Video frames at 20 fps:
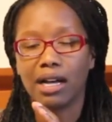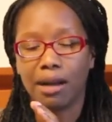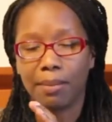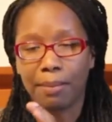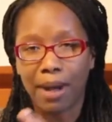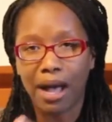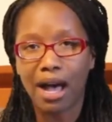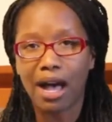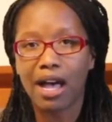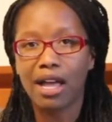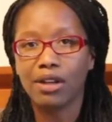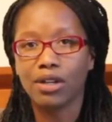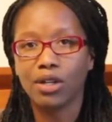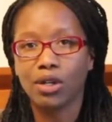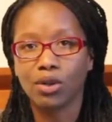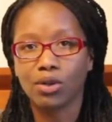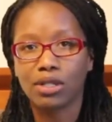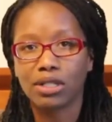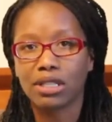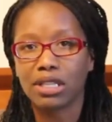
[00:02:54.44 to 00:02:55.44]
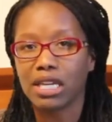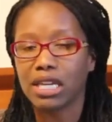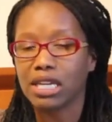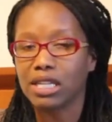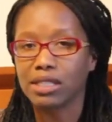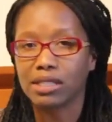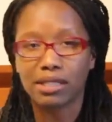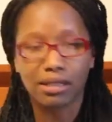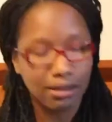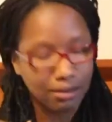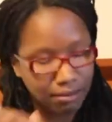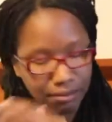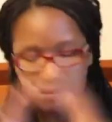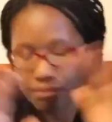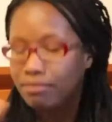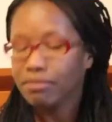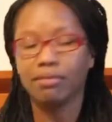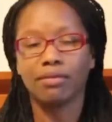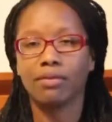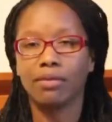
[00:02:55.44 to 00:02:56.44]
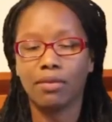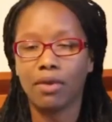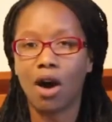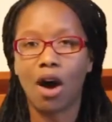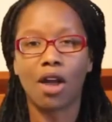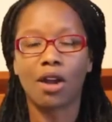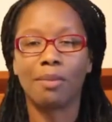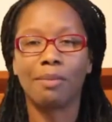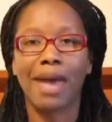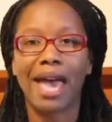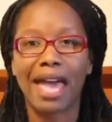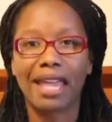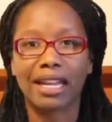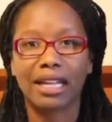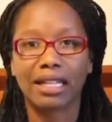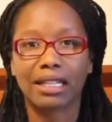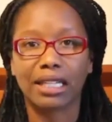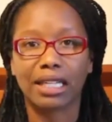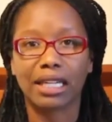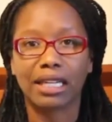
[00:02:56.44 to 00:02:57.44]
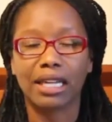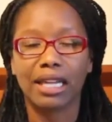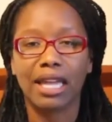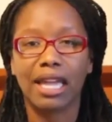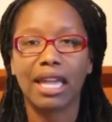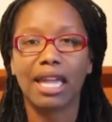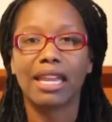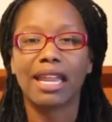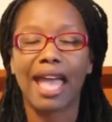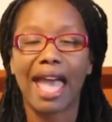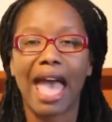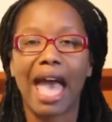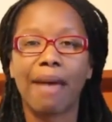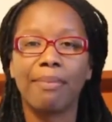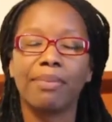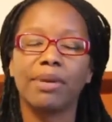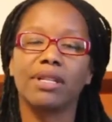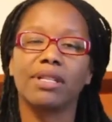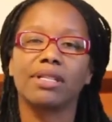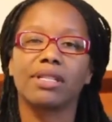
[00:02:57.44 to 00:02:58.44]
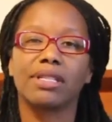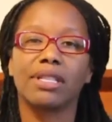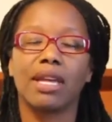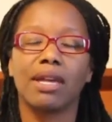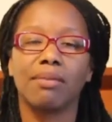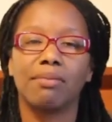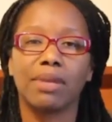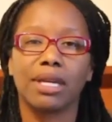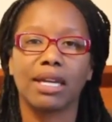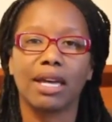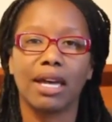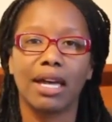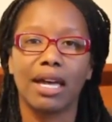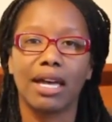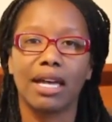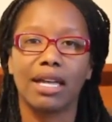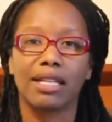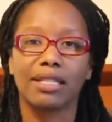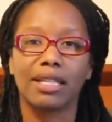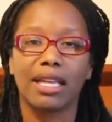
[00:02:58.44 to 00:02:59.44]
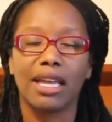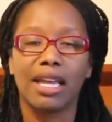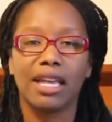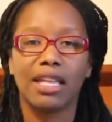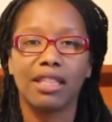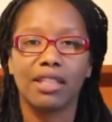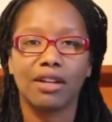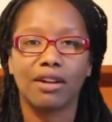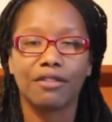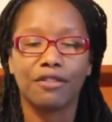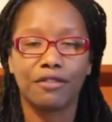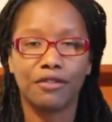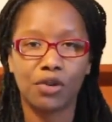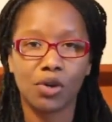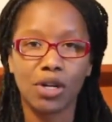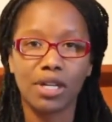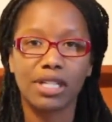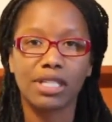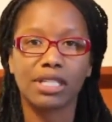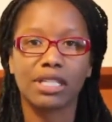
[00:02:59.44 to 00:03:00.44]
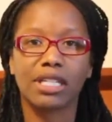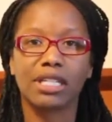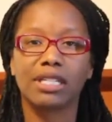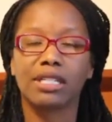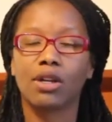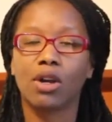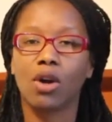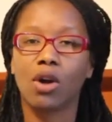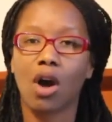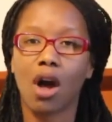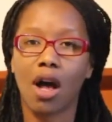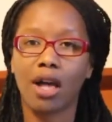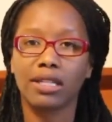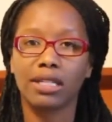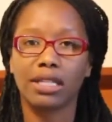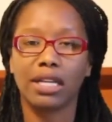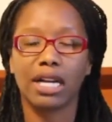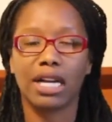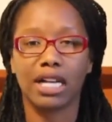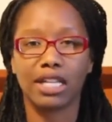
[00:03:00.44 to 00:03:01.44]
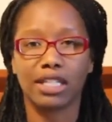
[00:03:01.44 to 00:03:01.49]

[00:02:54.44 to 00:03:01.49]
upon those things automatically. It happens because there are forces causing